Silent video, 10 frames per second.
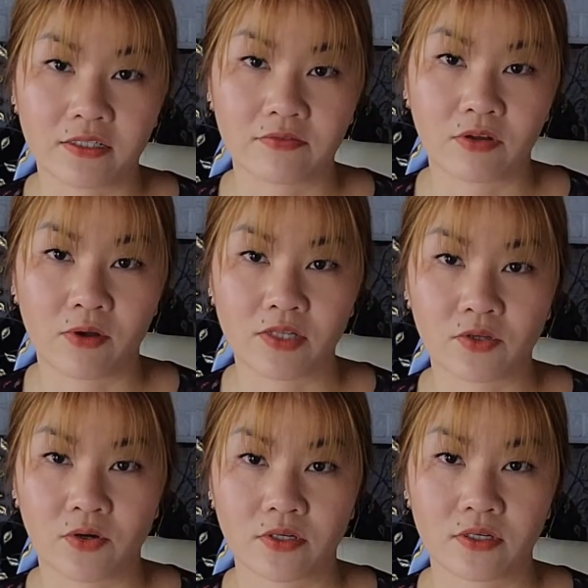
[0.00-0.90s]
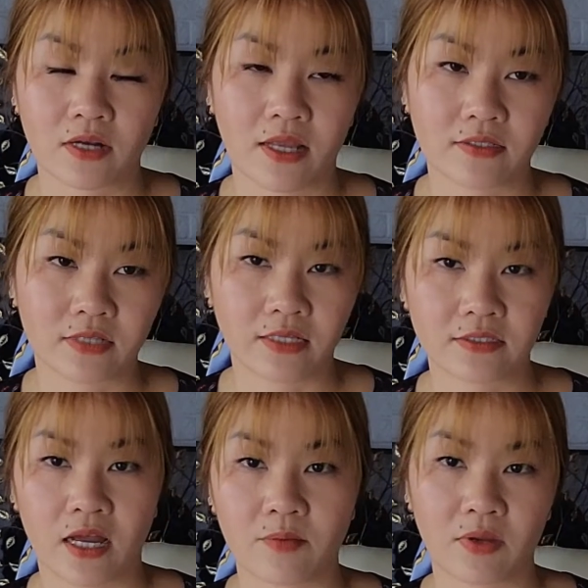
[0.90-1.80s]
The crash course, I take
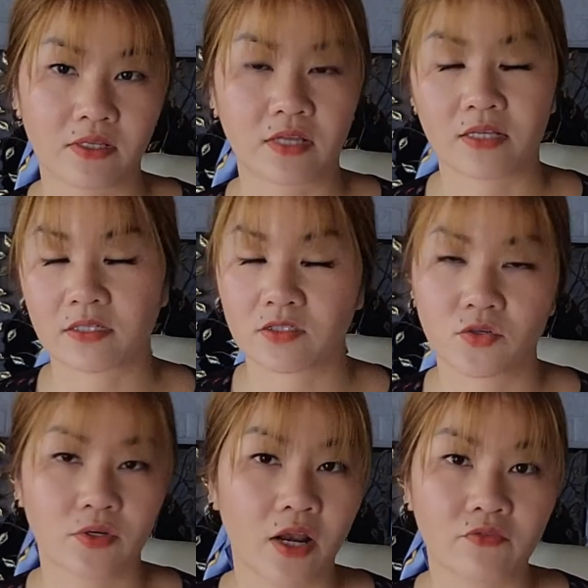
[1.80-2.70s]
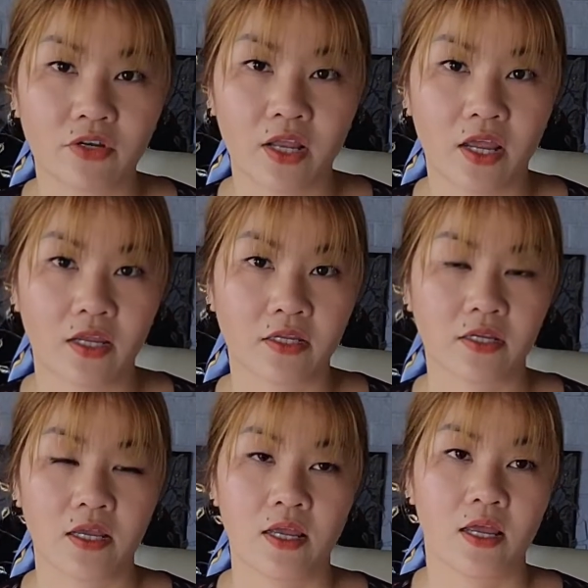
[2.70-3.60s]
time. I just do it every day,
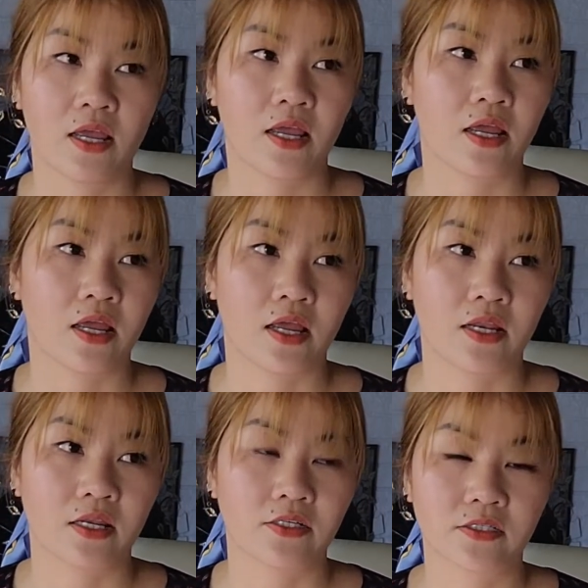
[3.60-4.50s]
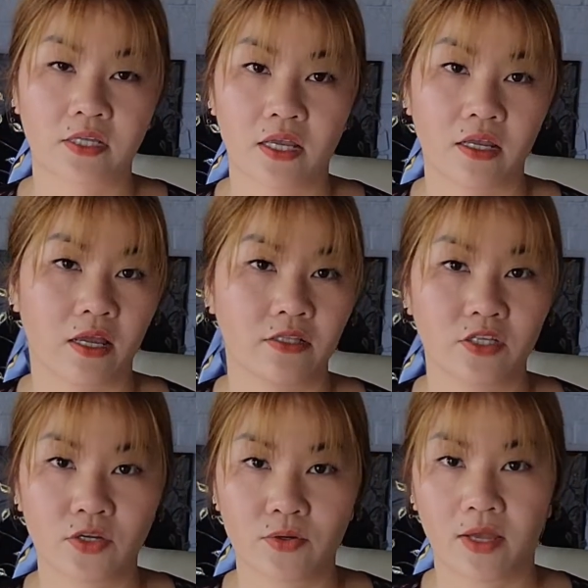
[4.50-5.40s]
and it just
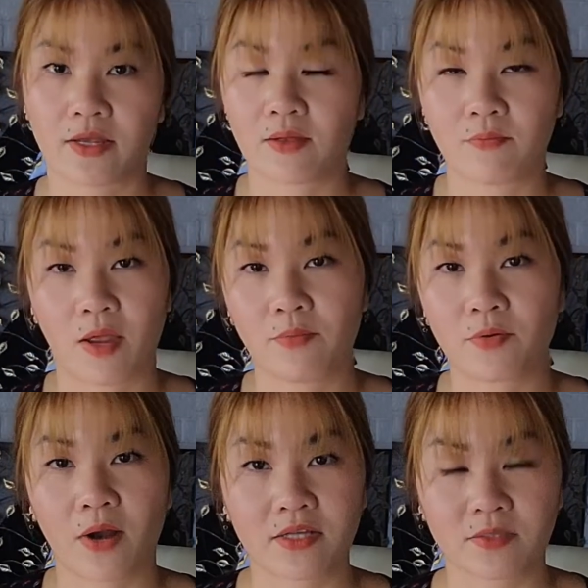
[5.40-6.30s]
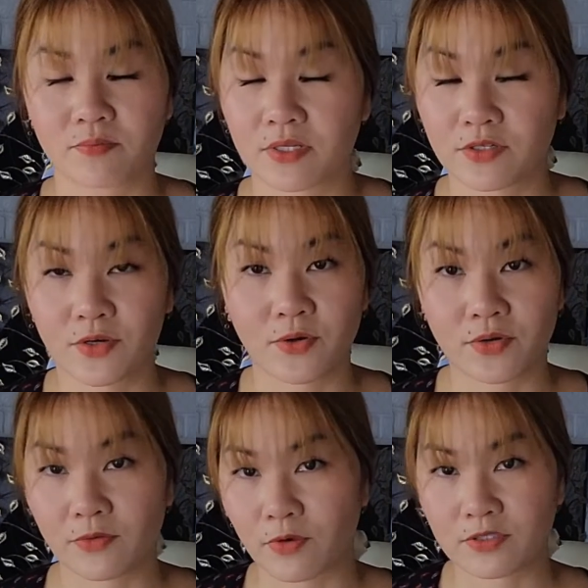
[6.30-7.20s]
until like I memorize the material
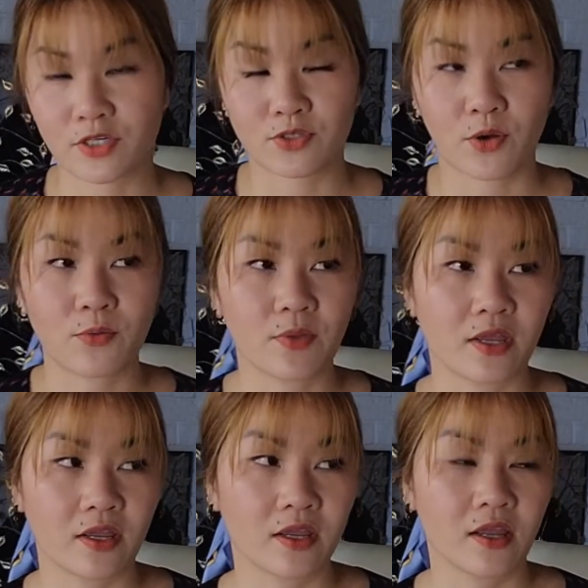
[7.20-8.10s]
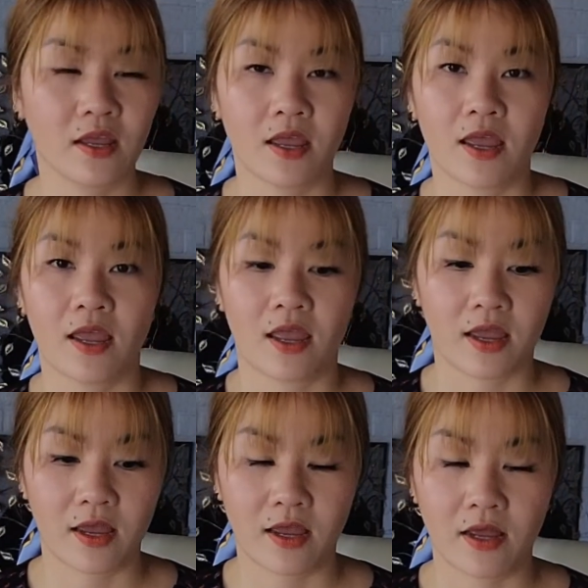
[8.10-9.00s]
that what she told me,
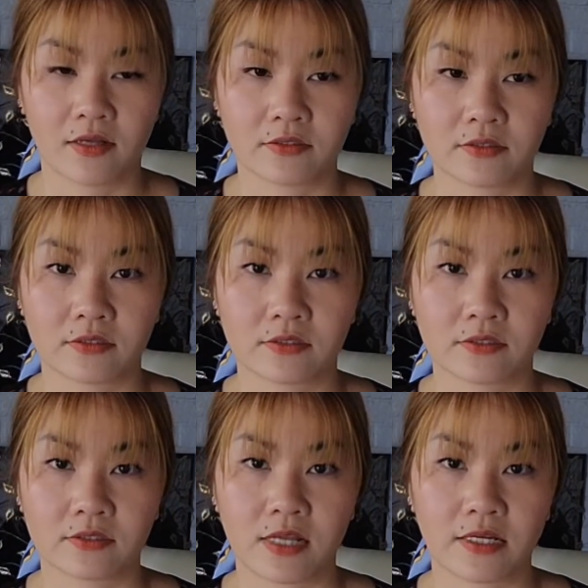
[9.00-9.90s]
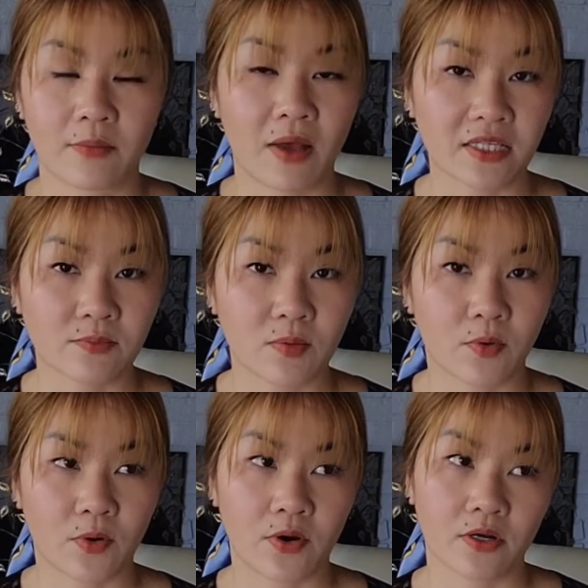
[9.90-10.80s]
and I passed my
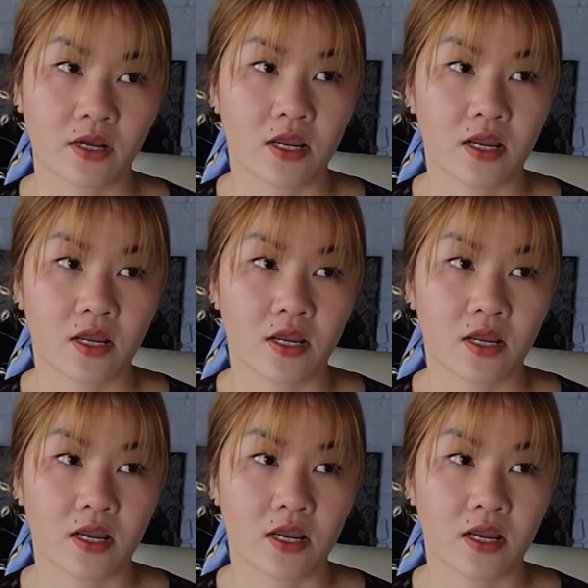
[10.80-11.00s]
board.